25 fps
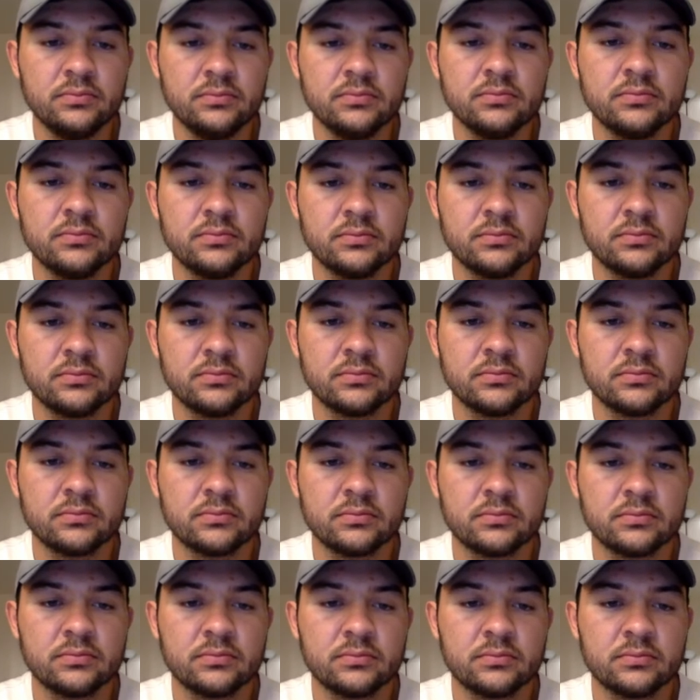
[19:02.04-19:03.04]

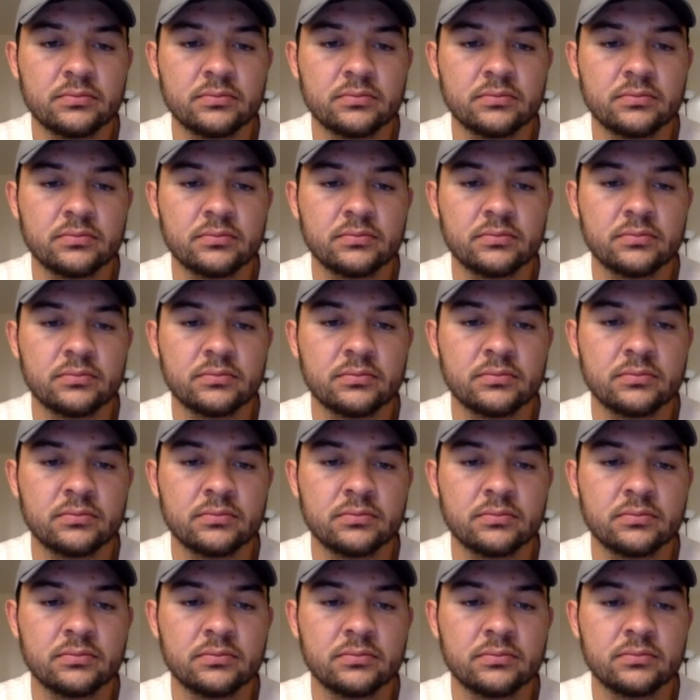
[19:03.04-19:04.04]

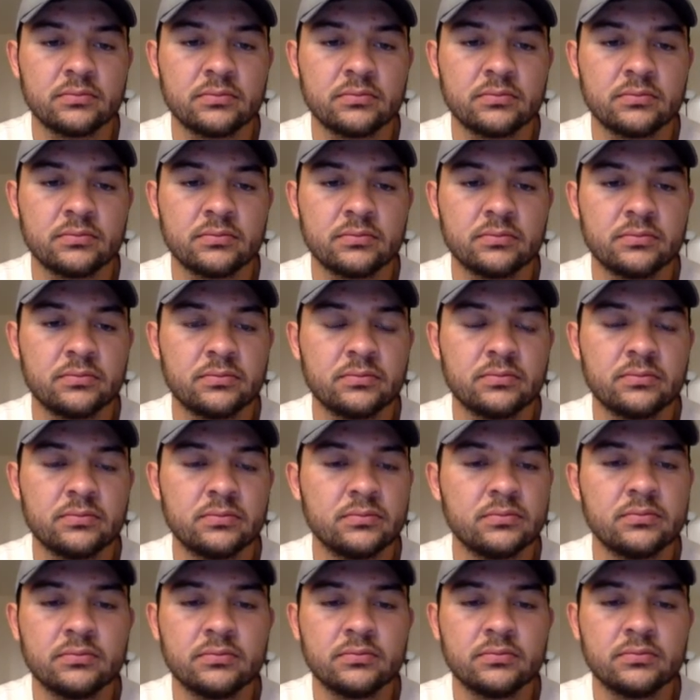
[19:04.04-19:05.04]

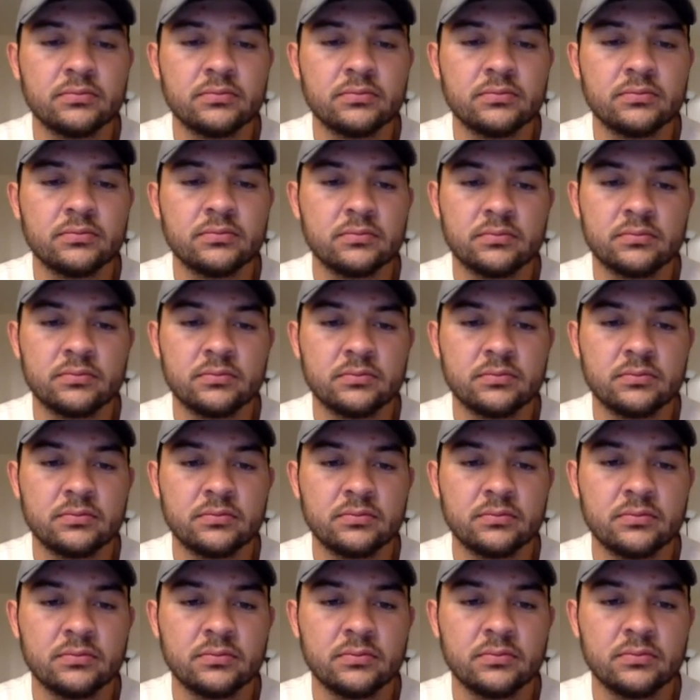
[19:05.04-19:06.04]

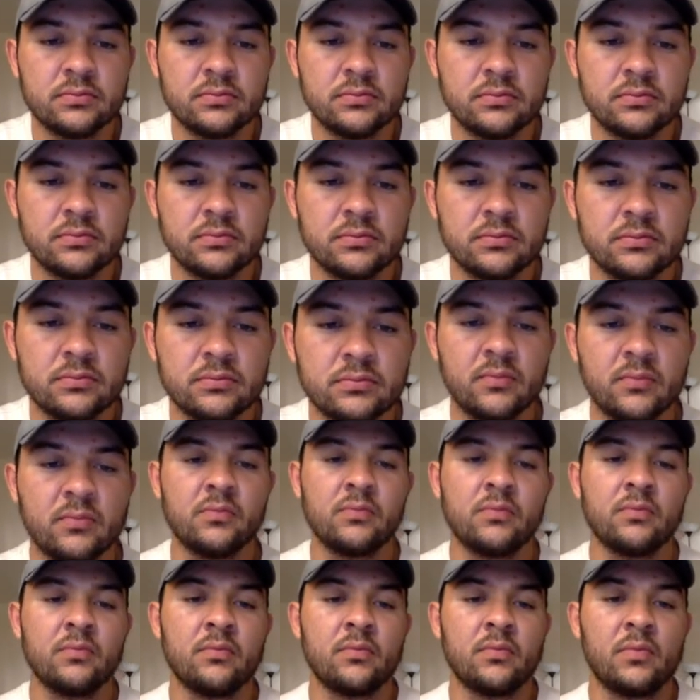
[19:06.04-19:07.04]

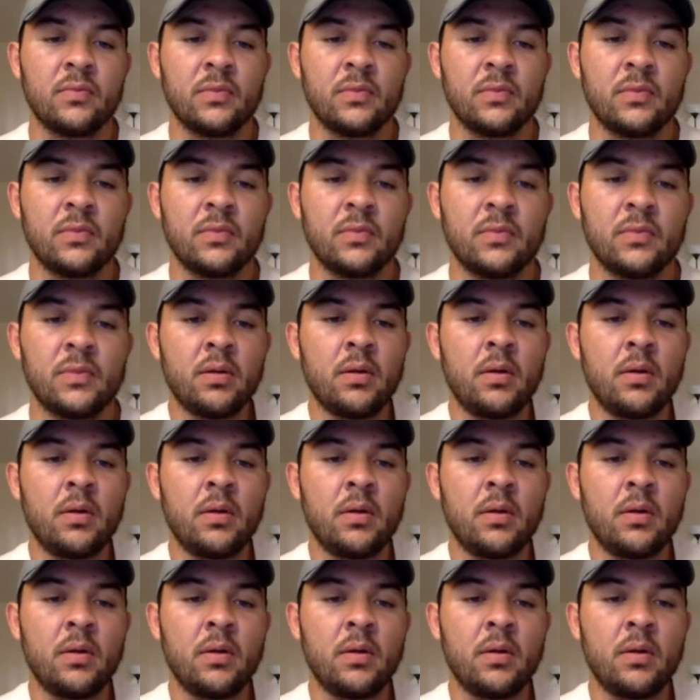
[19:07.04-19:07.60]
(silent)